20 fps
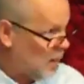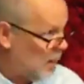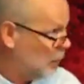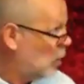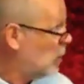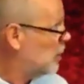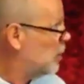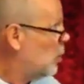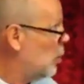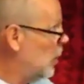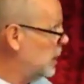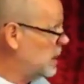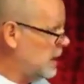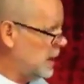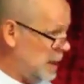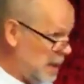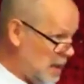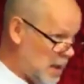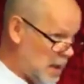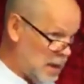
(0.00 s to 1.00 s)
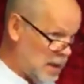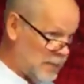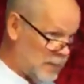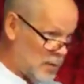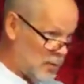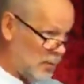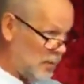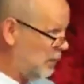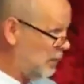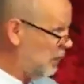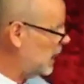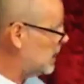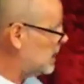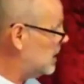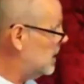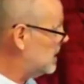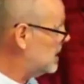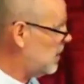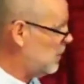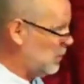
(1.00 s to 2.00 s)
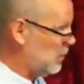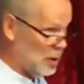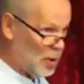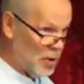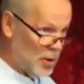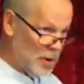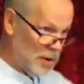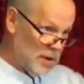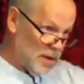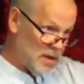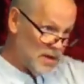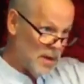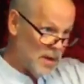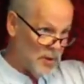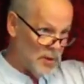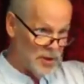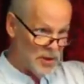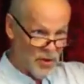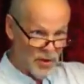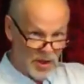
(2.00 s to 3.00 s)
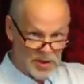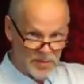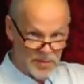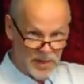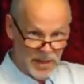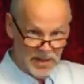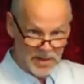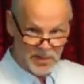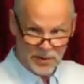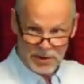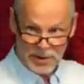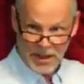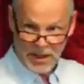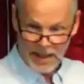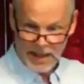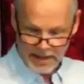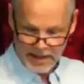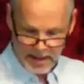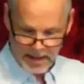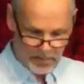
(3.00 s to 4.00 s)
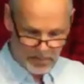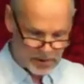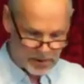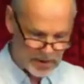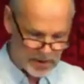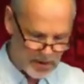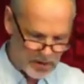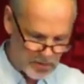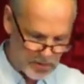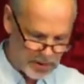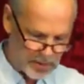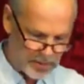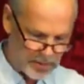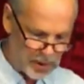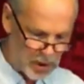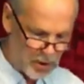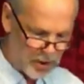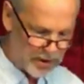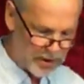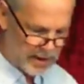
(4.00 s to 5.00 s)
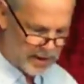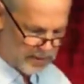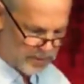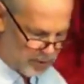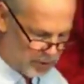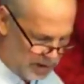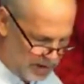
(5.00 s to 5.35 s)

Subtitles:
pointer here, and if it reflects in someone's eyes, please put your hand up because I don't want to blind anybody.